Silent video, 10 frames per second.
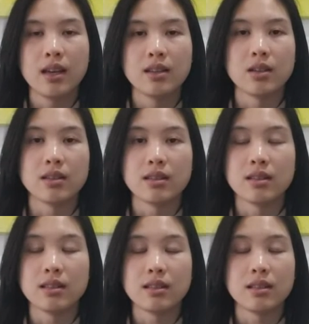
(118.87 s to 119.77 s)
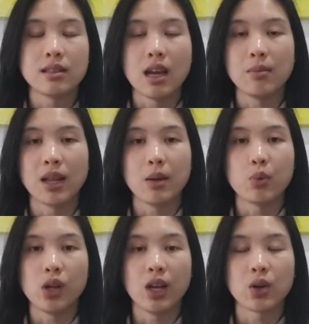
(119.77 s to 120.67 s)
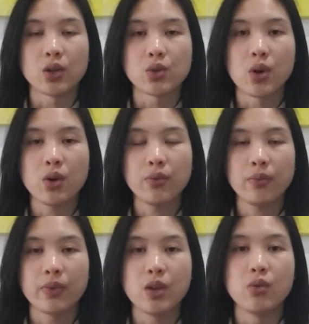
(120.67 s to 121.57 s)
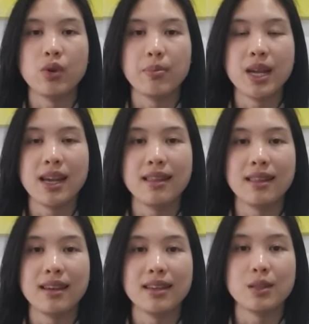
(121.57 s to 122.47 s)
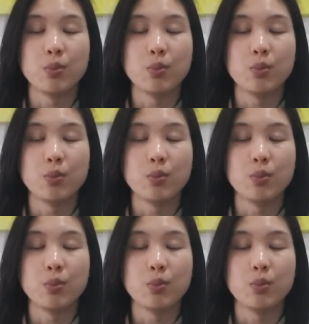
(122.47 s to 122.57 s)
So same like breathing control, you repeat this